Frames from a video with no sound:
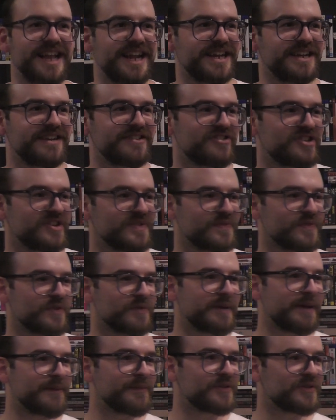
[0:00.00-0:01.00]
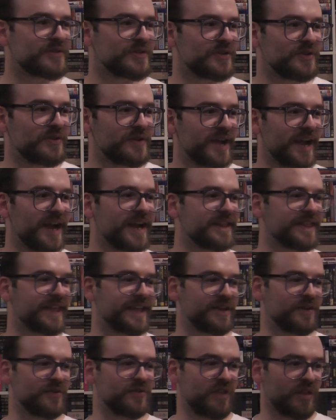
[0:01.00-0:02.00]
getting shit from Amazon UK. They
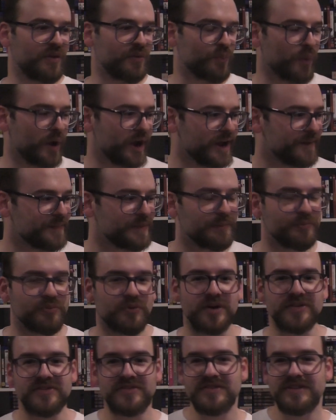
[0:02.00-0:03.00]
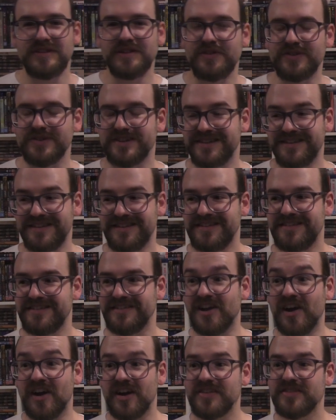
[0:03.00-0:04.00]
usually rank up the prices a lot, and it
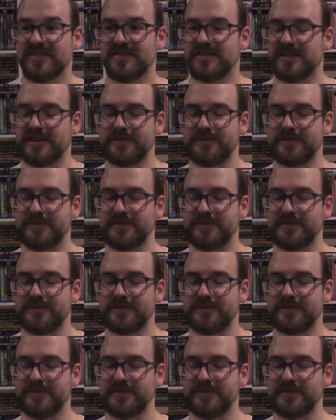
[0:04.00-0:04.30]
sucks.